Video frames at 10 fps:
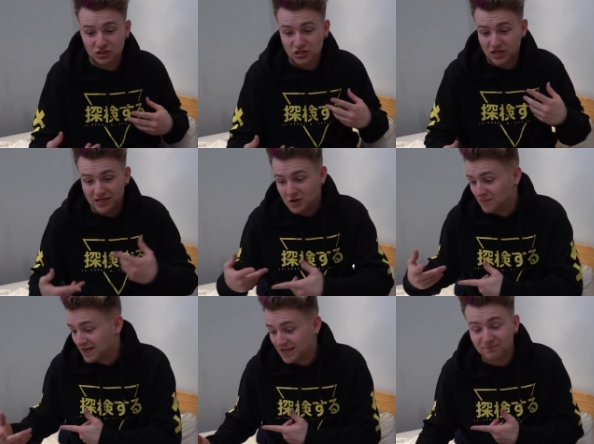check
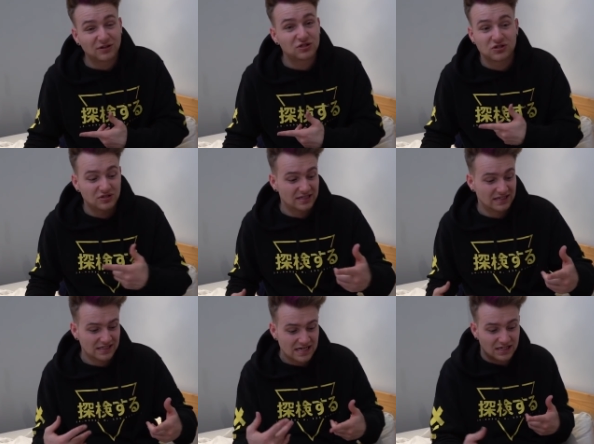out my pictures
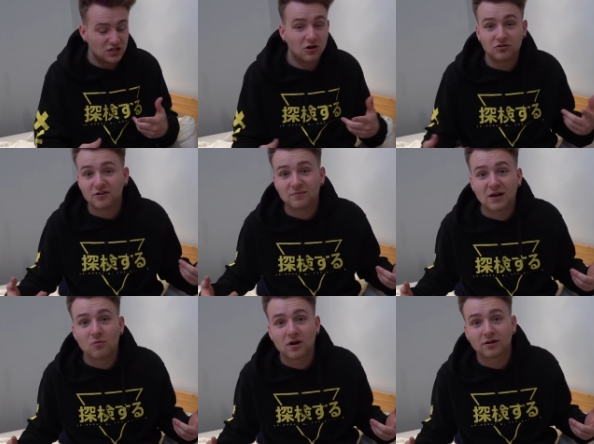and, you know, love
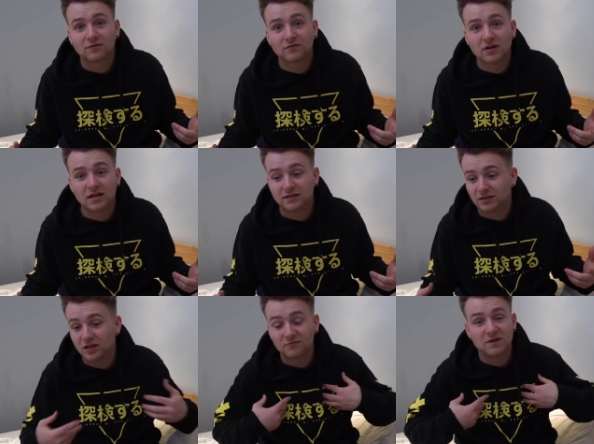my work
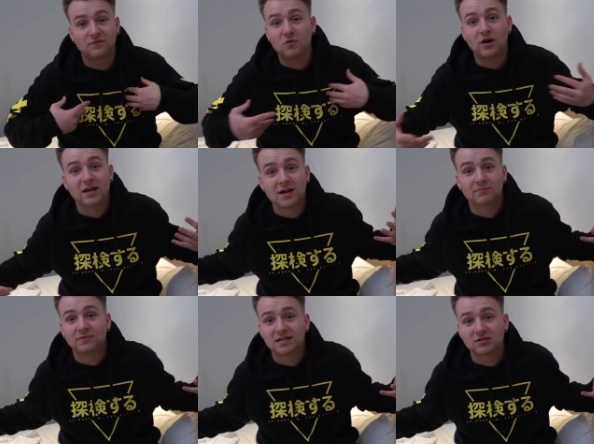and love me for who I
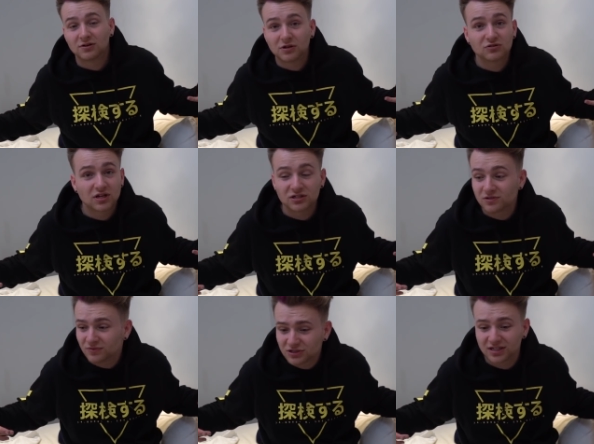am. That's all. No
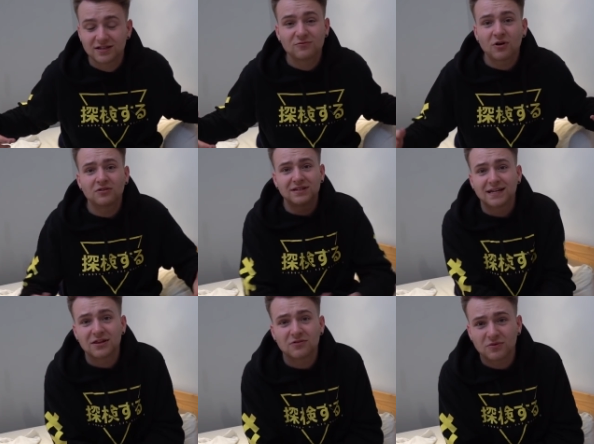judging. We're chilling. We're all
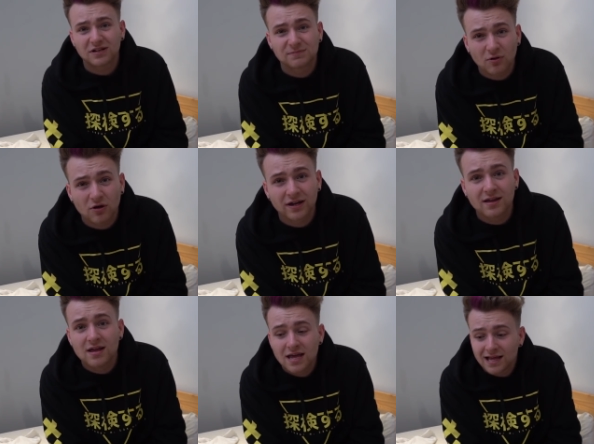together. We're
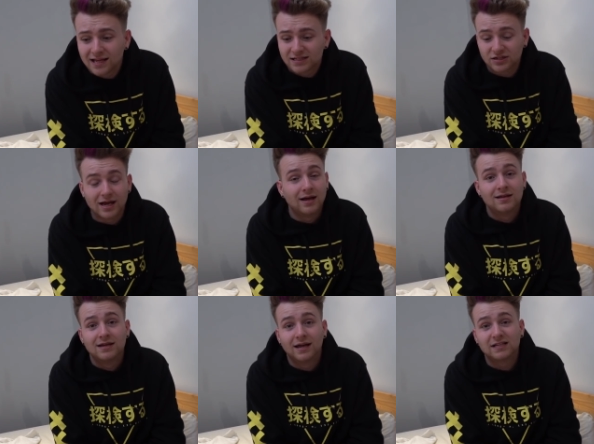exploring. So, yeah,
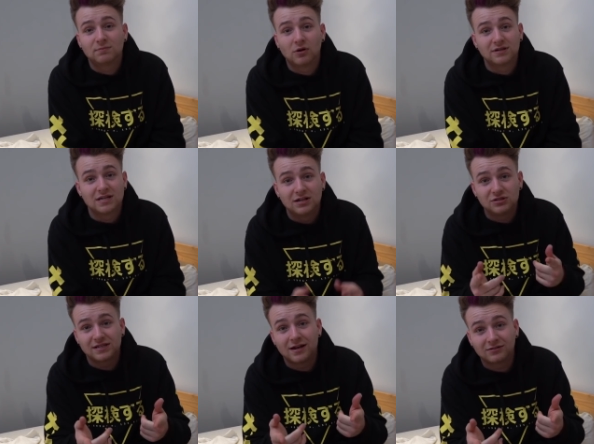Explorers,
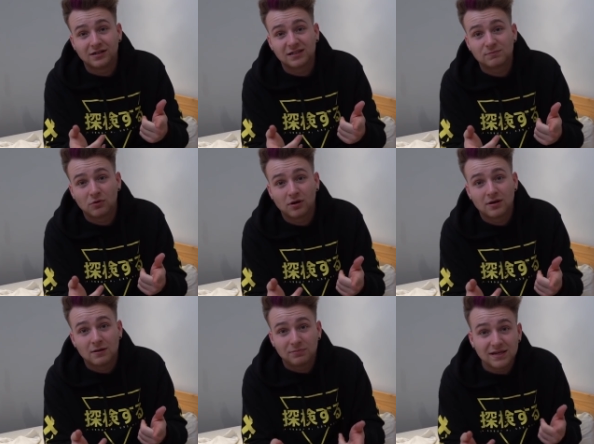just get out there and
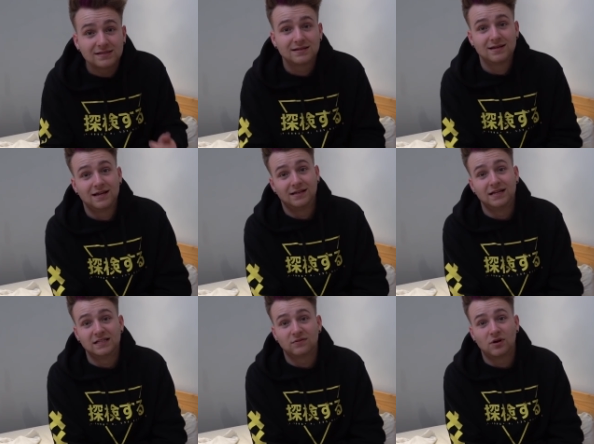explore. Peace.
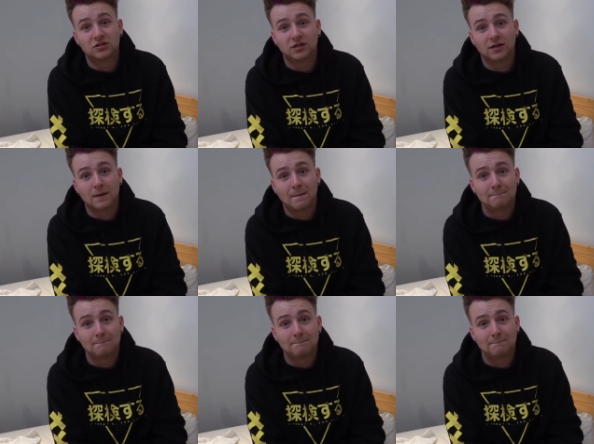Thanks for watching.